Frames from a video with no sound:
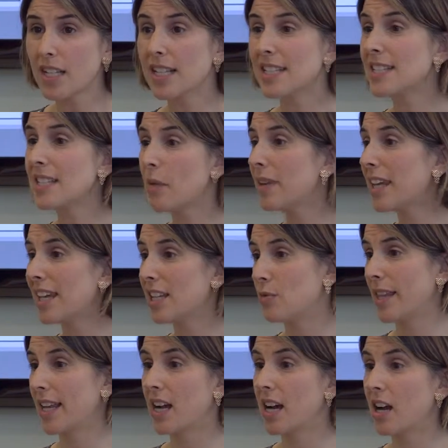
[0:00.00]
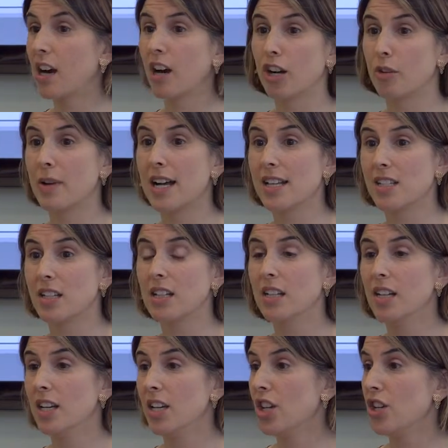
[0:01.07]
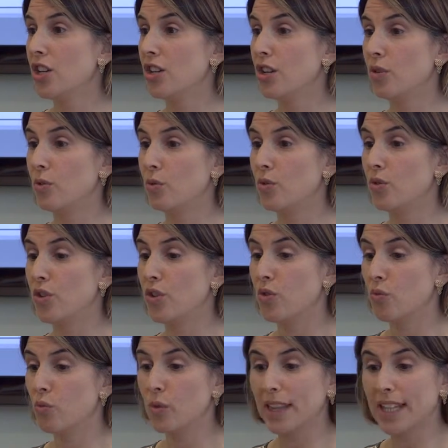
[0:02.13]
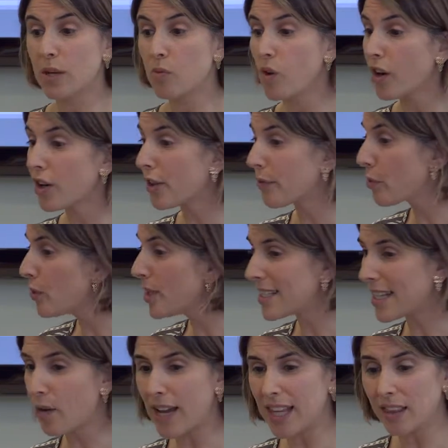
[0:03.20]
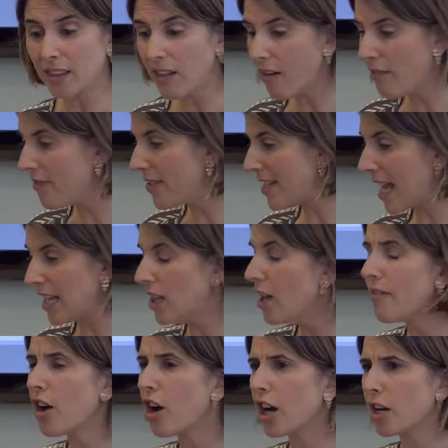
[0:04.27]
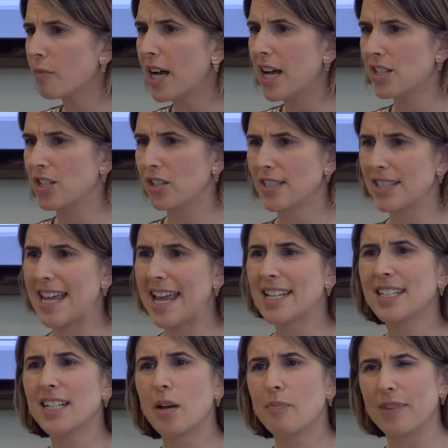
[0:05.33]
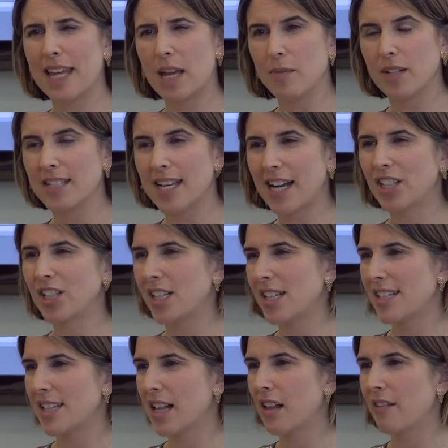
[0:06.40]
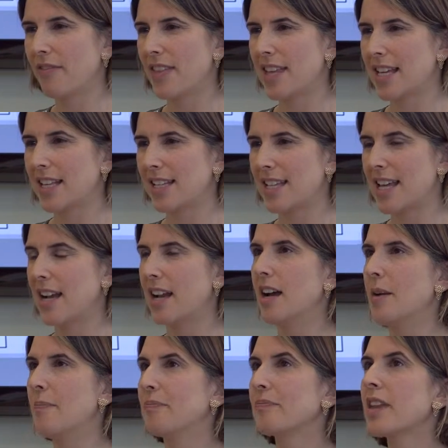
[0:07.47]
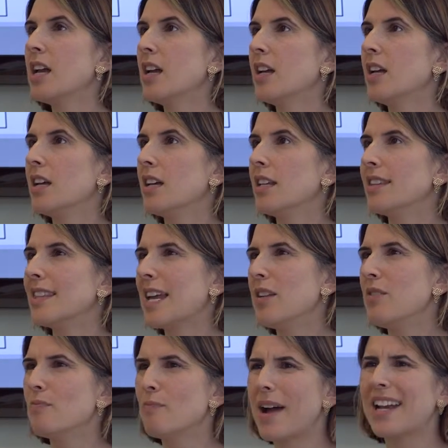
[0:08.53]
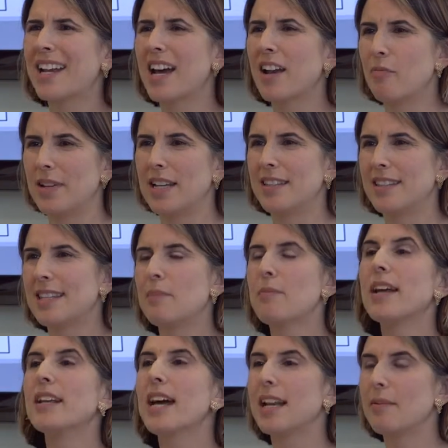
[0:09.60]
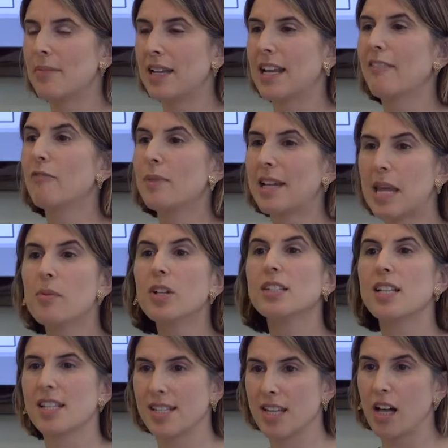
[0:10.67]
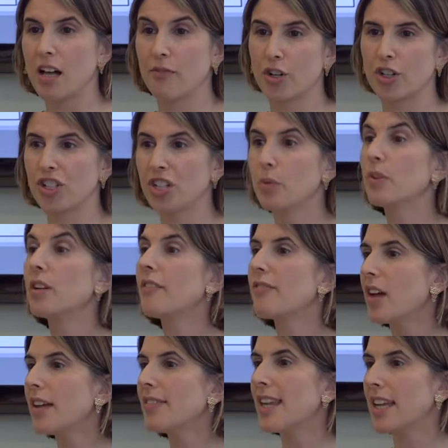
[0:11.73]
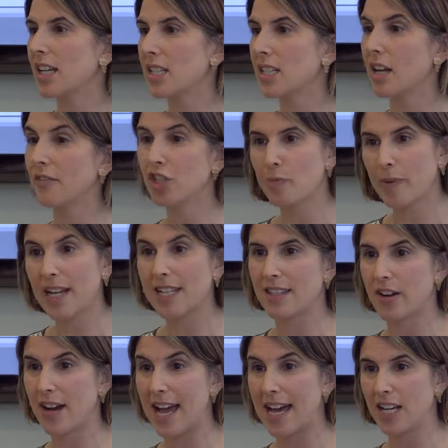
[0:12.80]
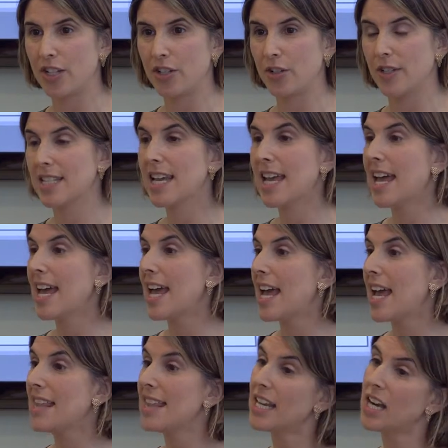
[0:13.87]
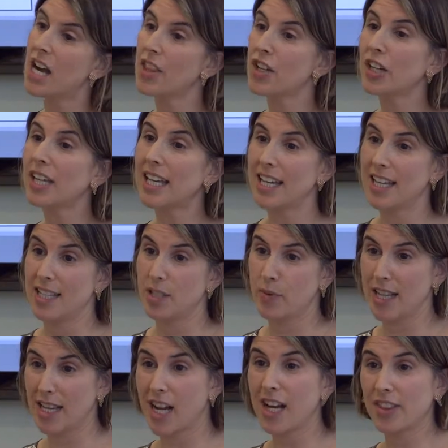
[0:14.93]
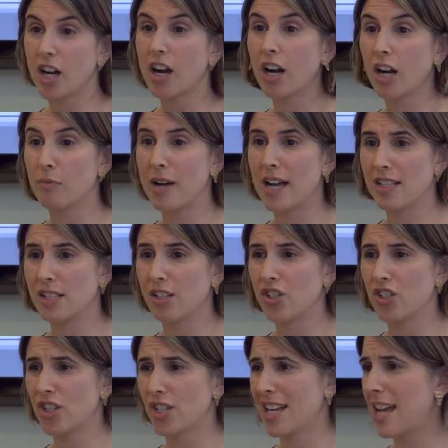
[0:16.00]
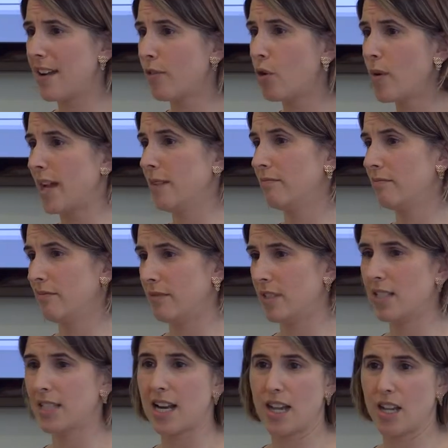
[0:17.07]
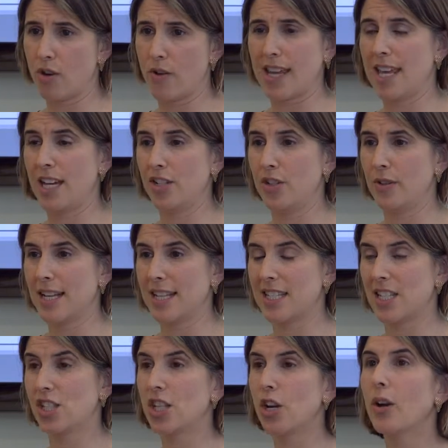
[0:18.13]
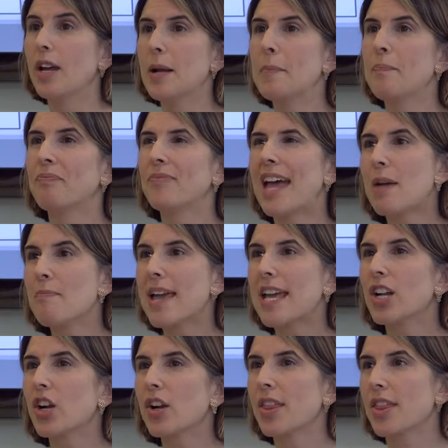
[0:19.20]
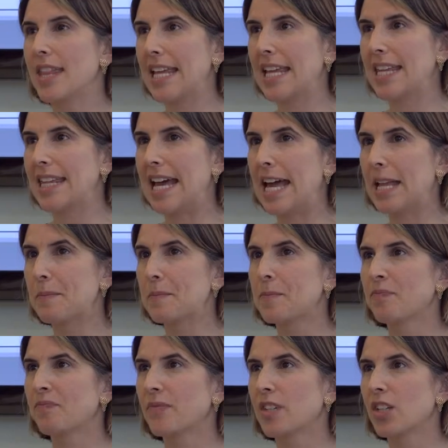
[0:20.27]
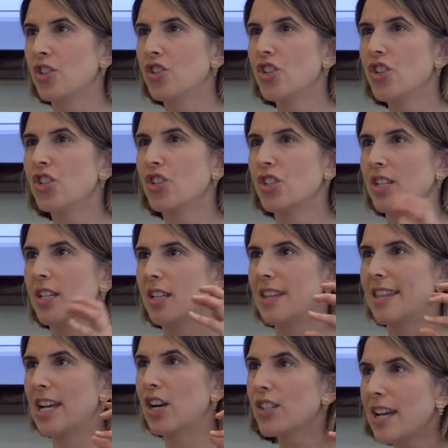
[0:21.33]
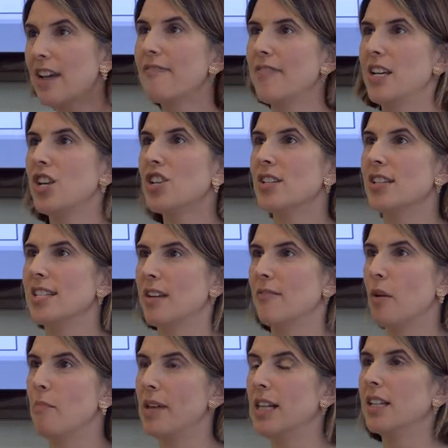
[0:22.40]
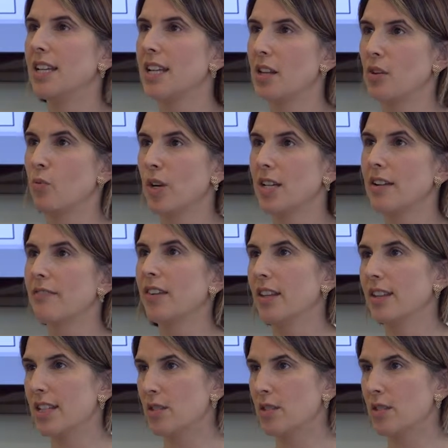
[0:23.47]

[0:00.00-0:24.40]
Some kids, when they got a hard puzzle, you know, really worked through it and said, oh, I love this, I love hard puzzles. And they ended up being able to actually solve things that um, they might not have been, they might not been, have been able to solve or she wouldn't have thought they could solve just because their attitudes. And then other kids, when they got the hard puzzles, just kind of quit. Said, you know, I can't do this. And so that made her think that just their definitions of ability were different.